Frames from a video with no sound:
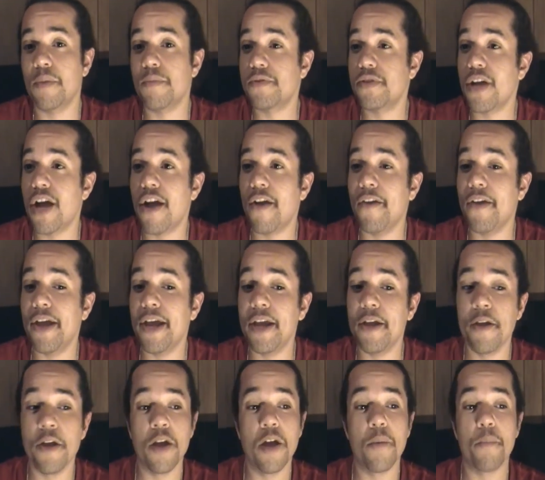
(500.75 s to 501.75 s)
I'm
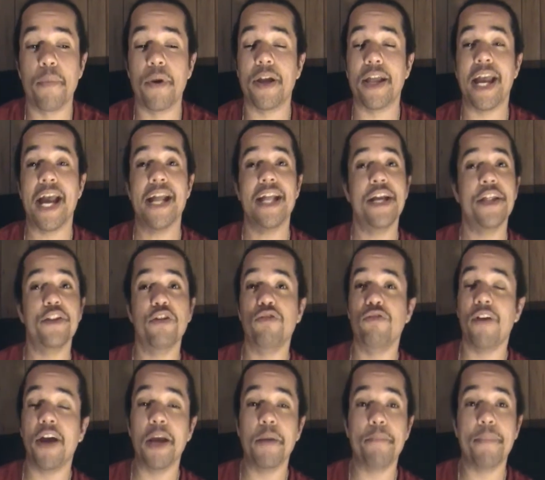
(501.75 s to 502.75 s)
sorry, but hitting the
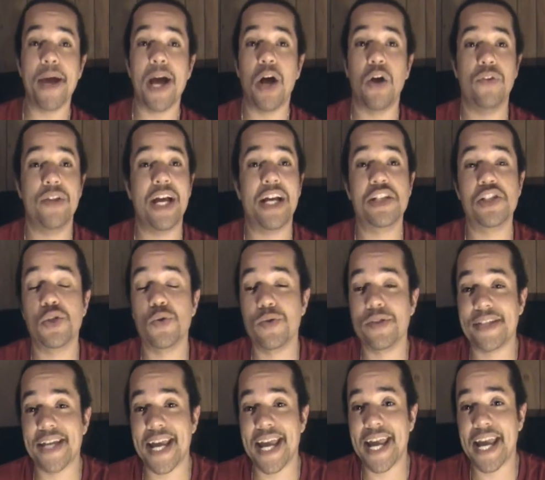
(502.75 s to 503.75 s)
ring bell next to
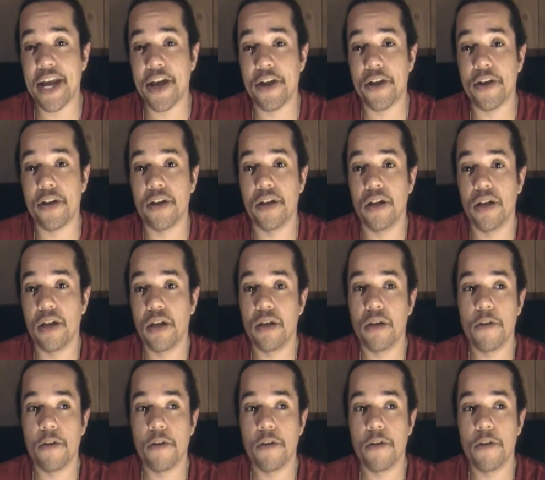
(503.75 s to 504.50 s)
his ear